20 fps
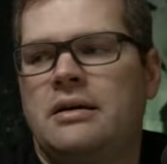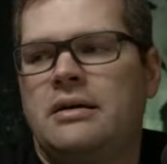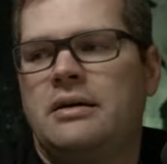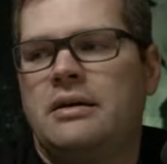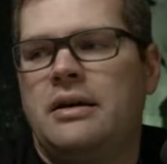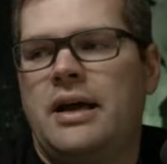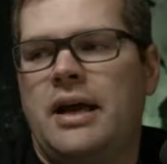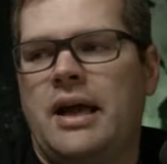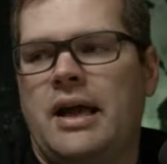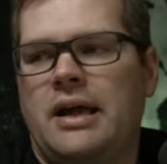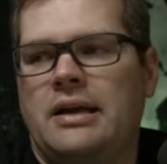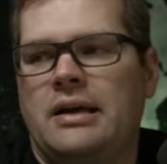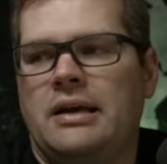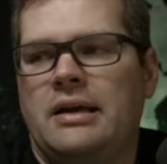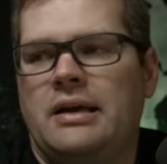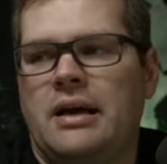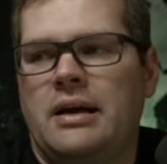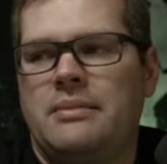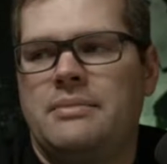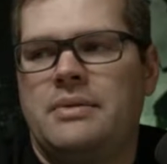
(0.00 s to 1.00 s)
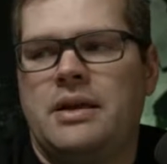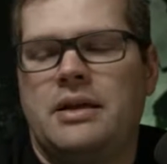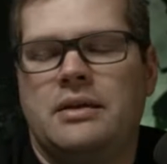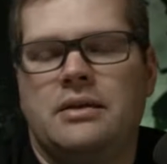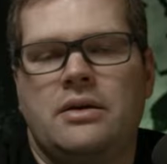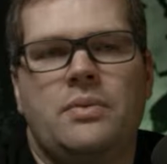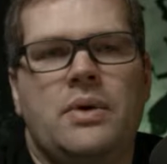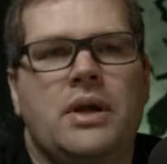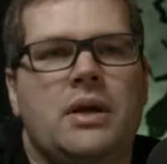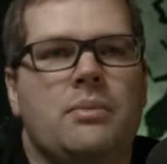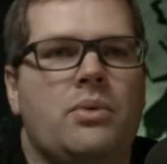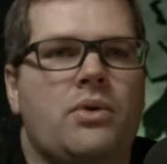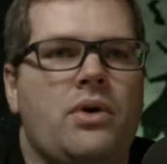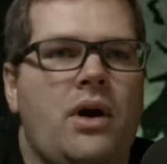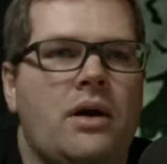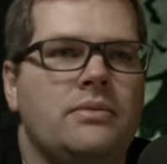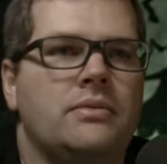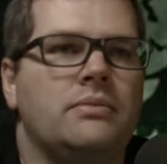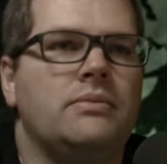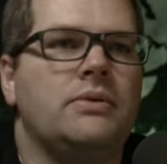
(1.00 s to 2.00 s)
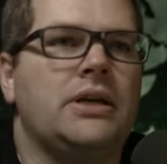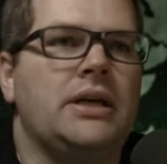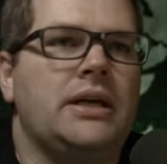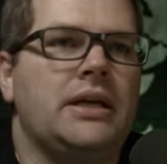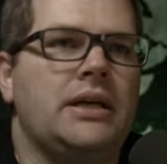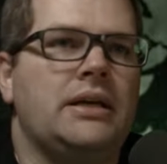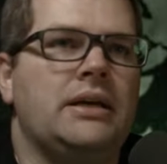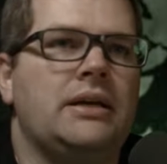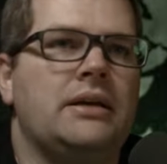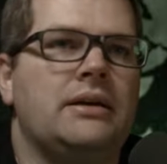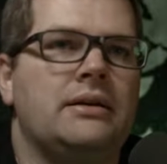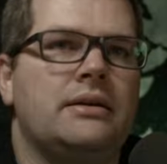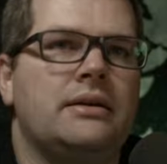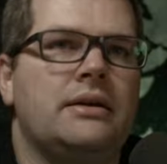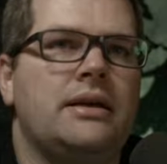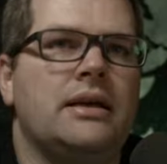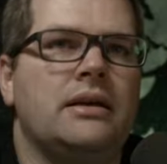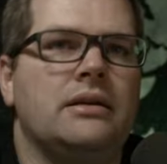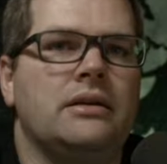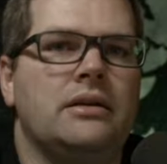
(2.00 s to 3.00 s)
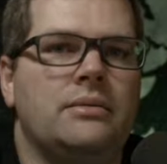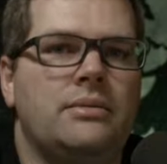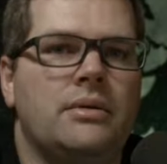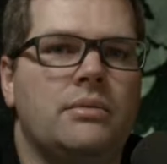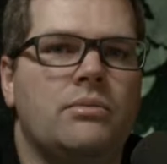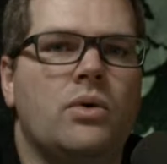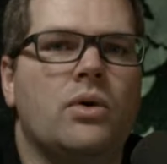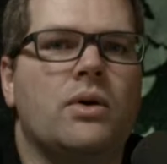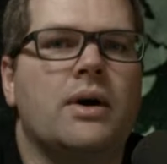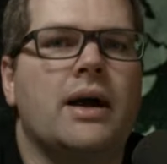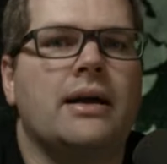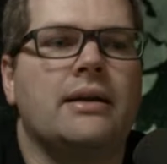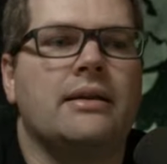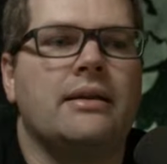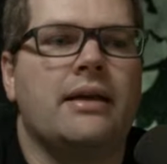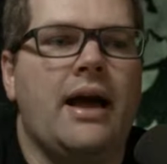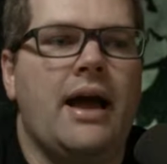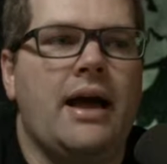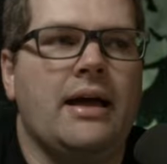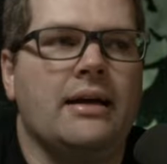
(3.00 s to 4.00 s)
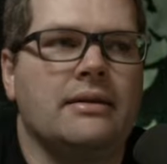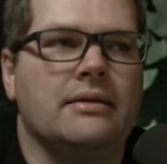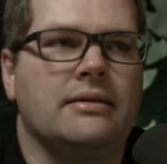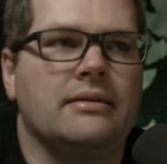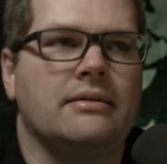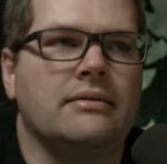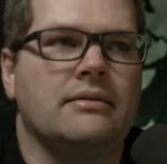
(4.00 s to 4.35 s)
And I'm thinking that we could probably get a little bit more out of that,